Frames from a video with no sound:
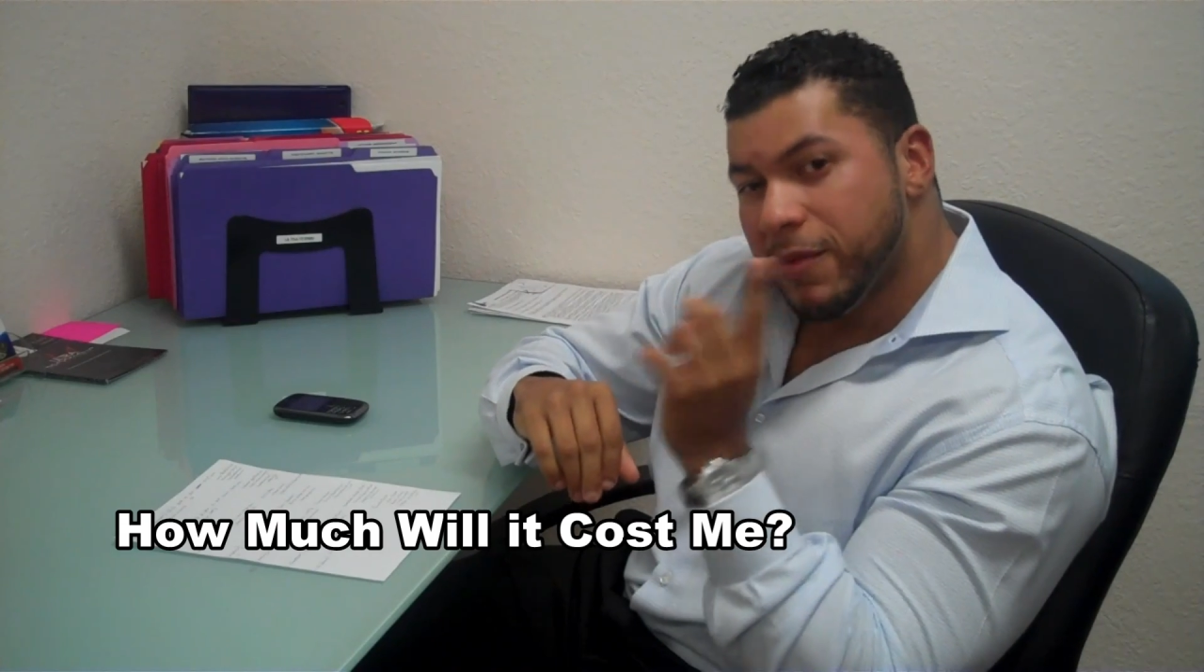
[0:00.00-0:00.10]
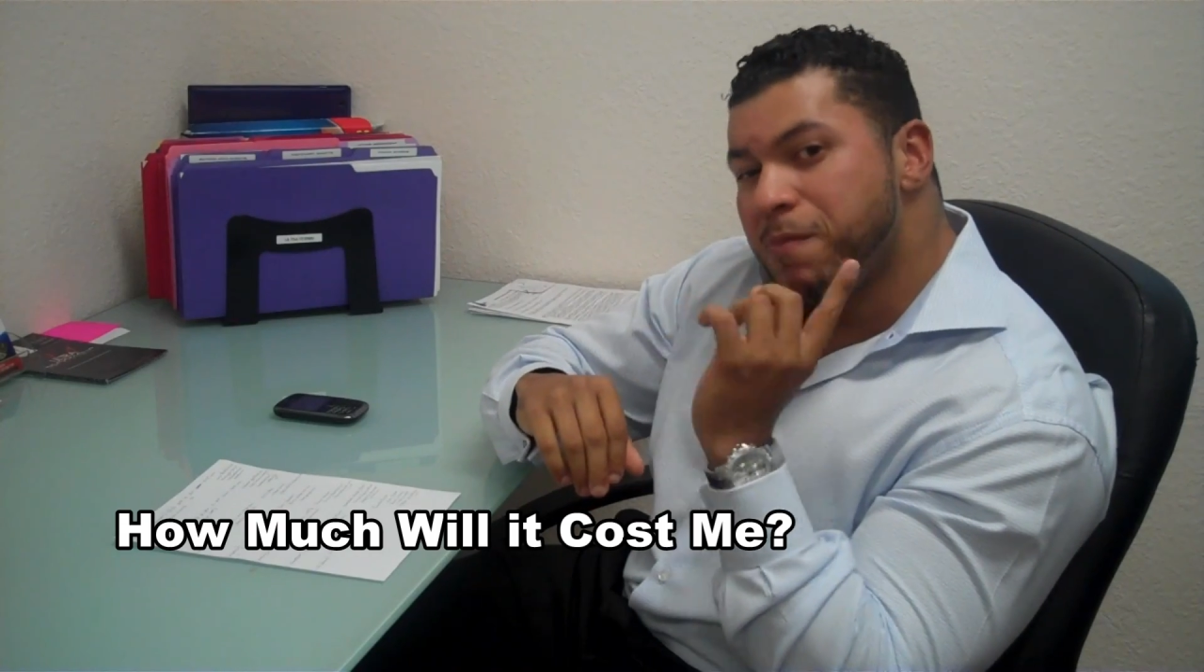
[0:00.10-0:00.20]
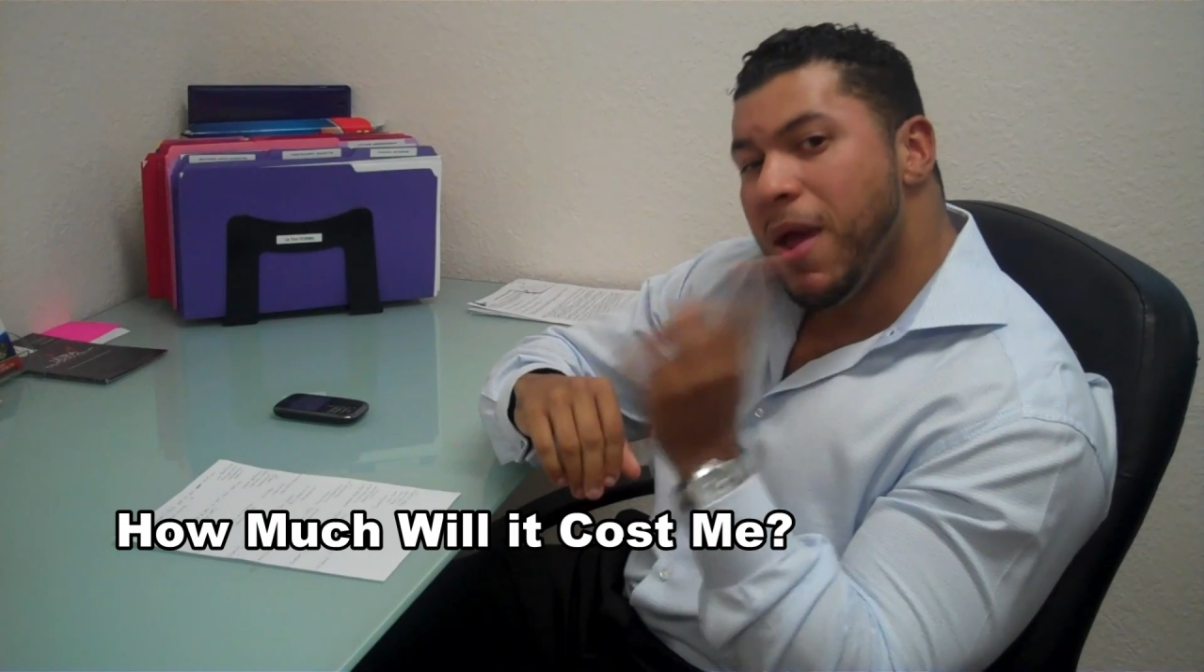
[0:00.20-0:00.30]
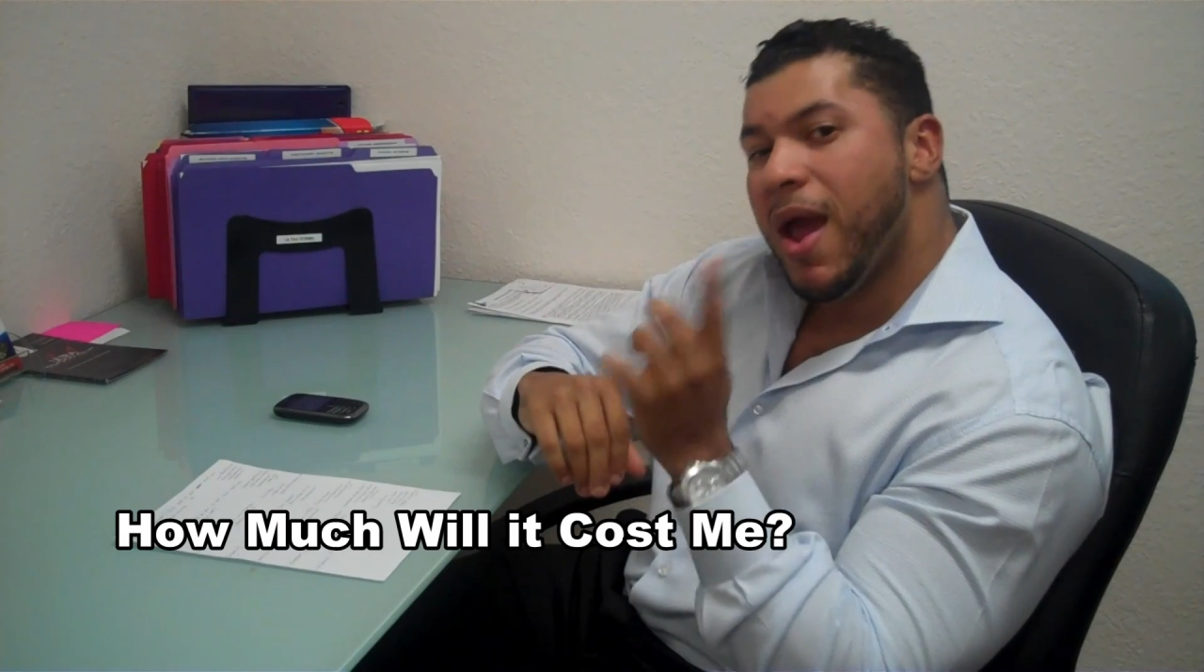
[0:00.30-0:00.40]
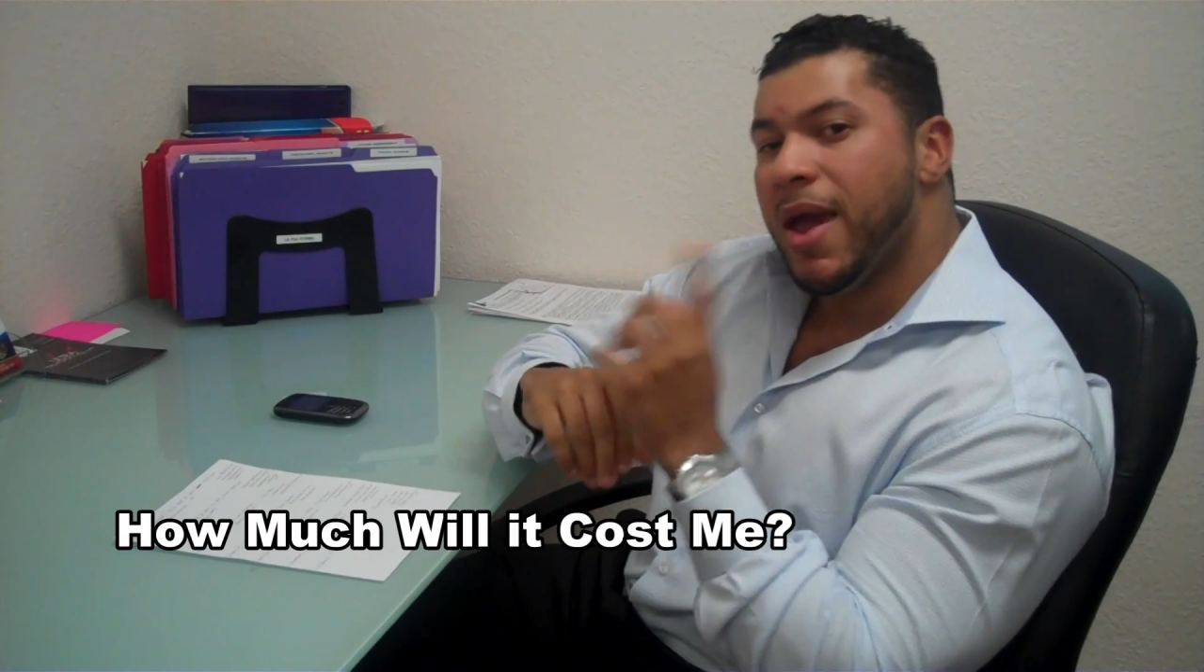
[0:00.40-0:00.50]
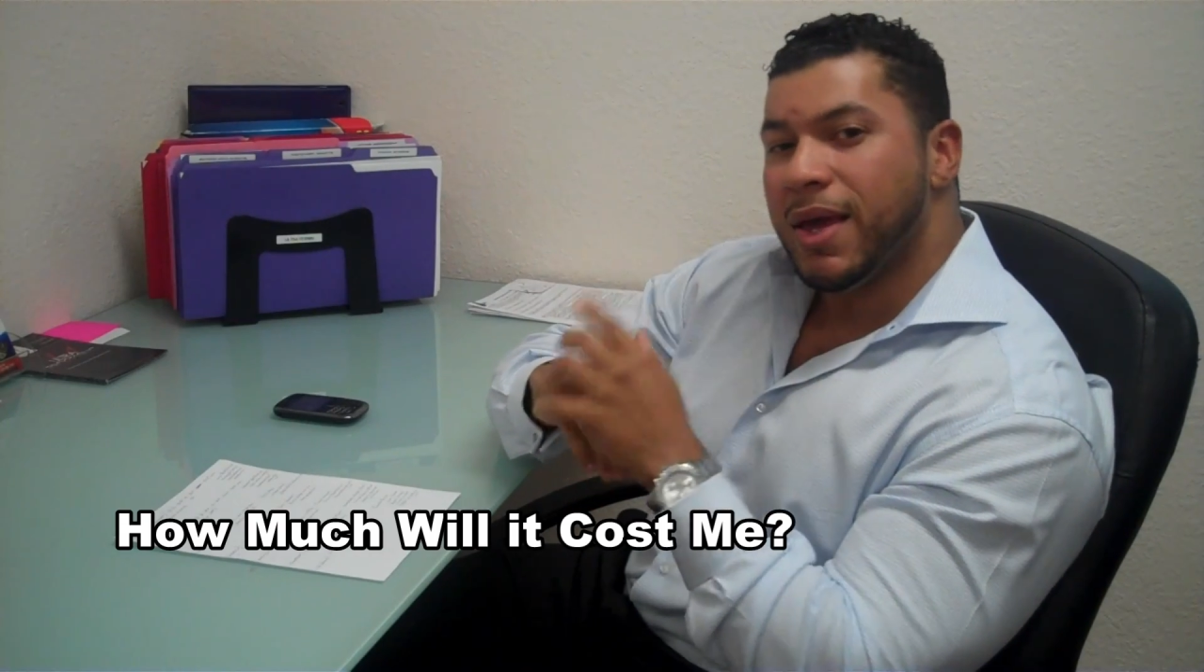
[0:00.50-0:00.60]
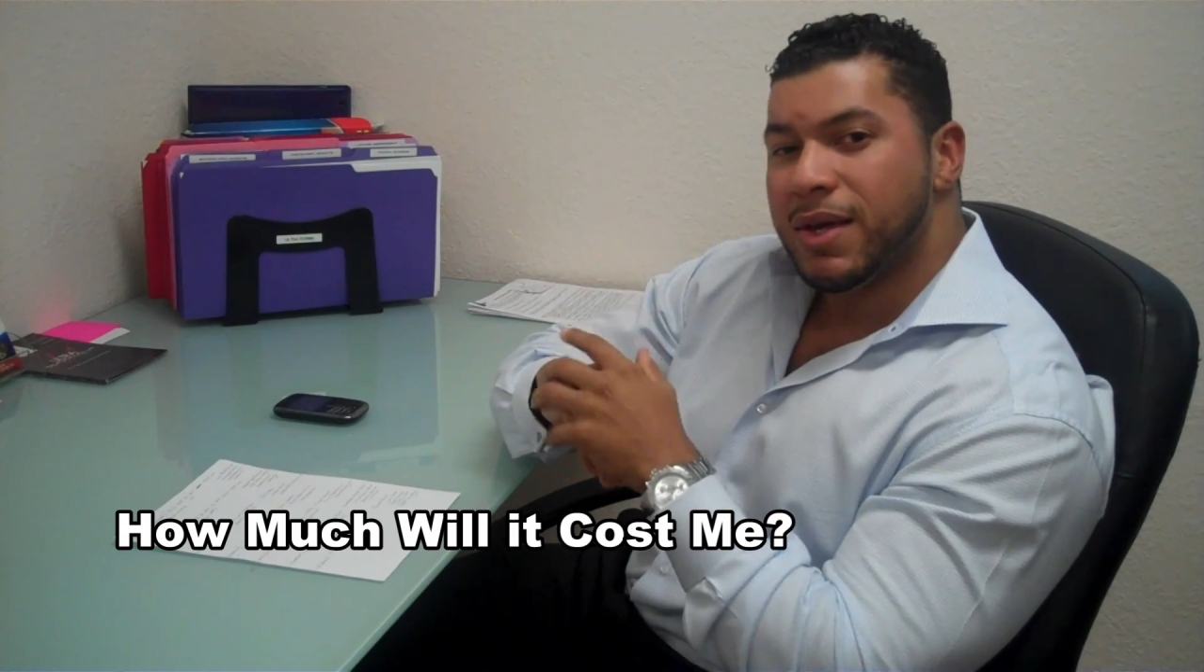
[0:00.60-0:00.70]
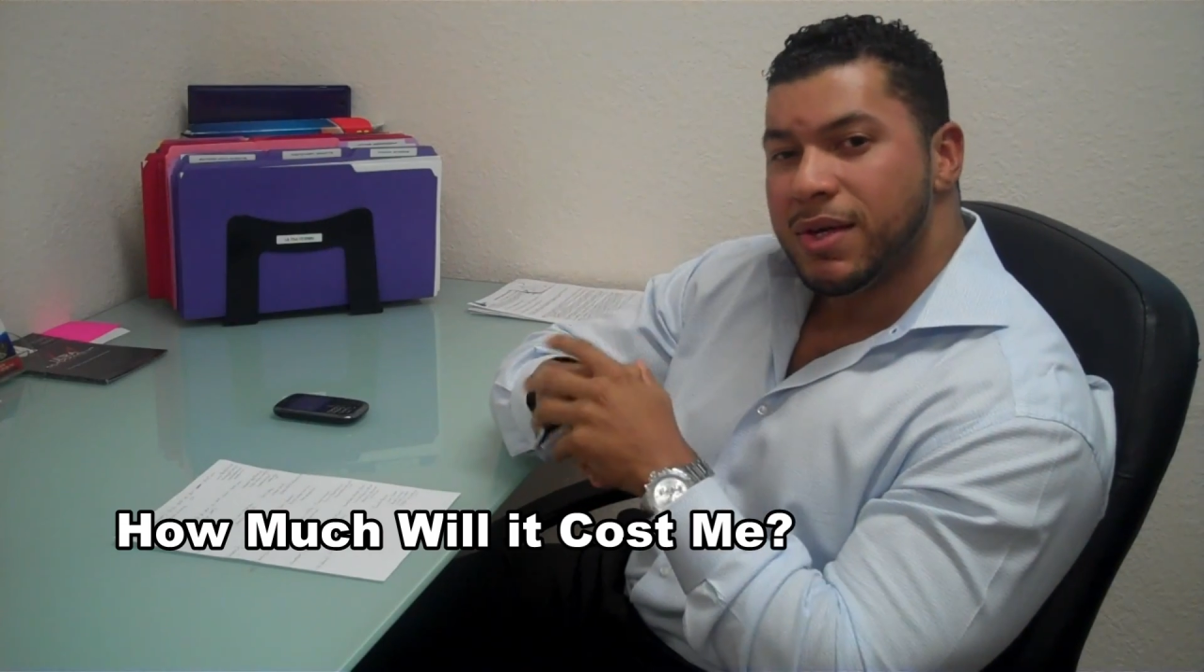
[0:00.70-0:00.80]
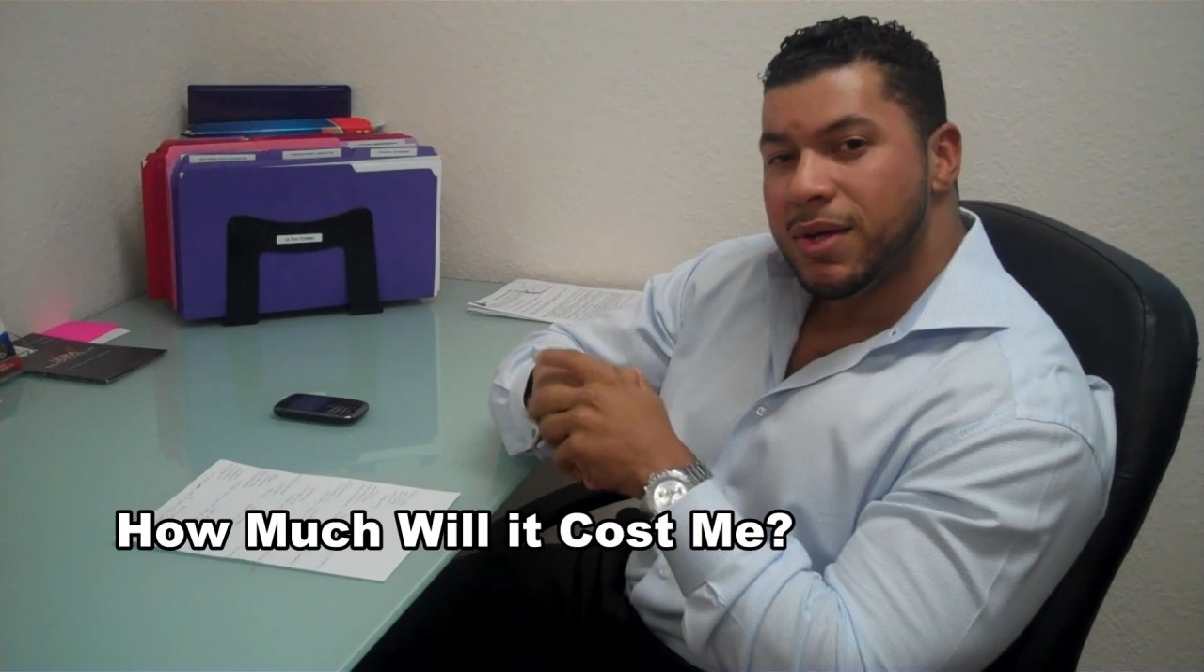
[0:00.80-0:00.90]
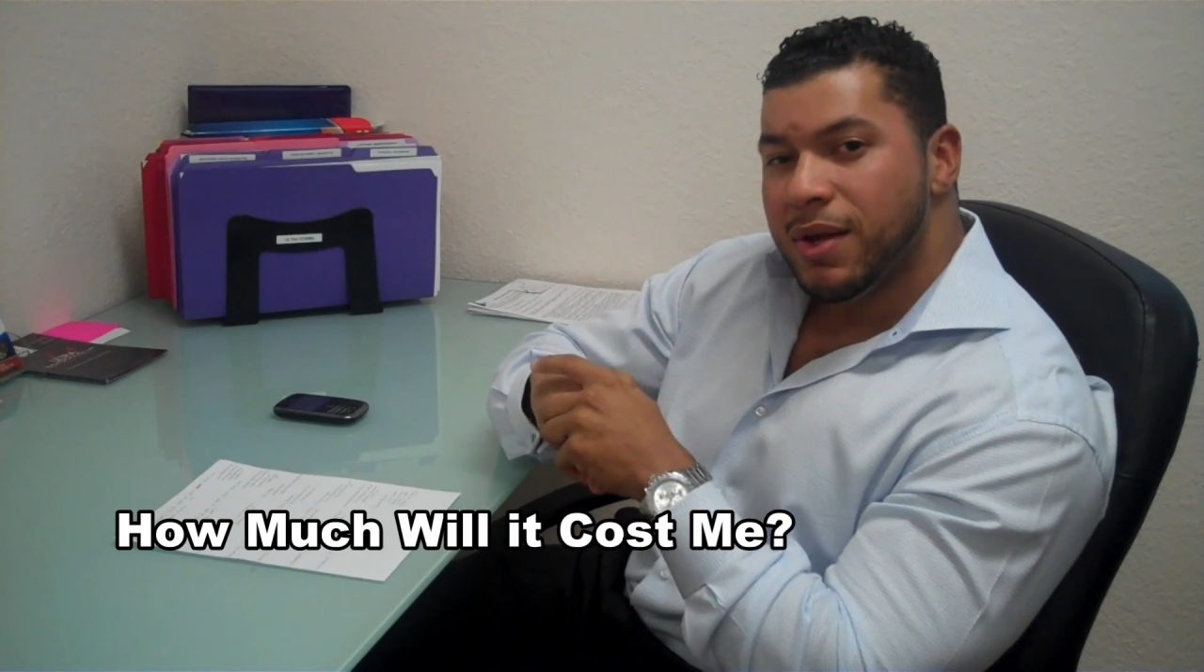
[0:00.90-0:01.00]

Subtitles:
to pay?